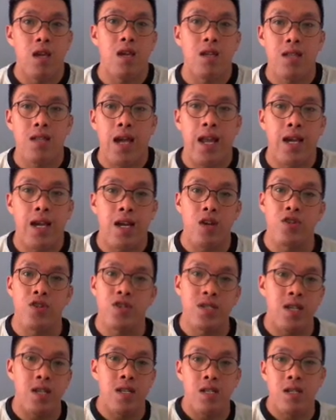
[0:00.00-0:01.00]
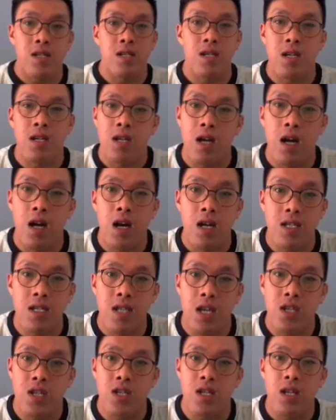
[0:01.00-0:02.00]
Thailand Cultural Center
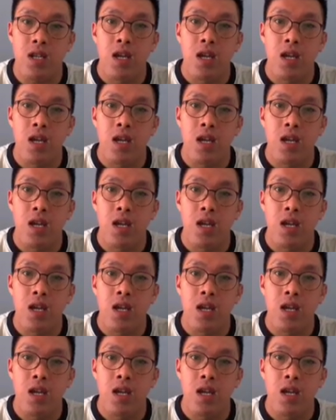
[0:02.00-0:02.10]
station.